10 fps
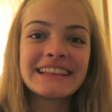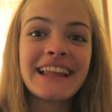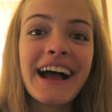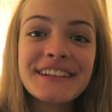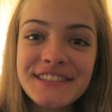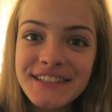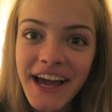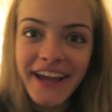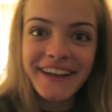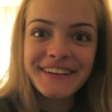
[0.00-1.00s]
Last
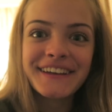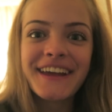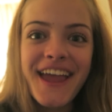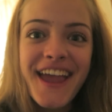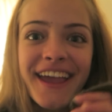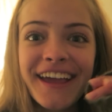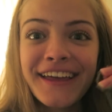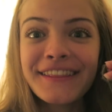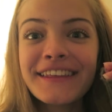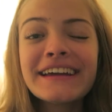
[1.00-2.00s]
night and
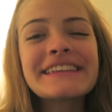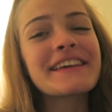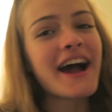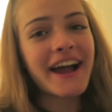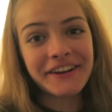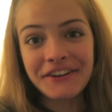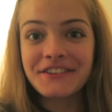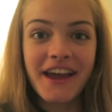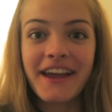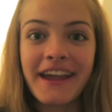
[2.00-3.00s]
the entire
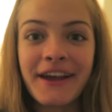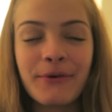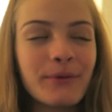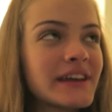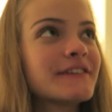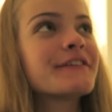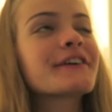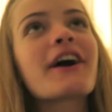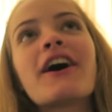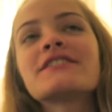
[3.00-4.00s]
day we
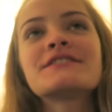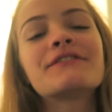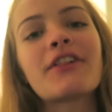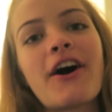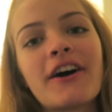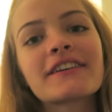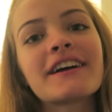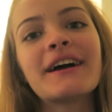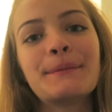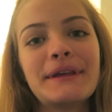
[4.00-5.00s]
forgot to vlog.
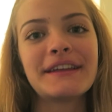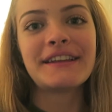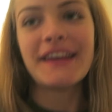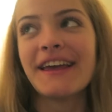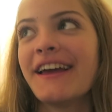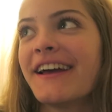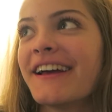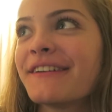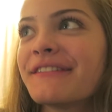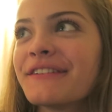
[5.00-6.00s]
I mean,
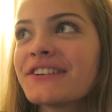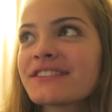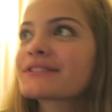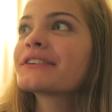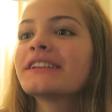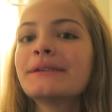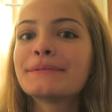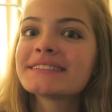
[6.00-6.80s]
we were just really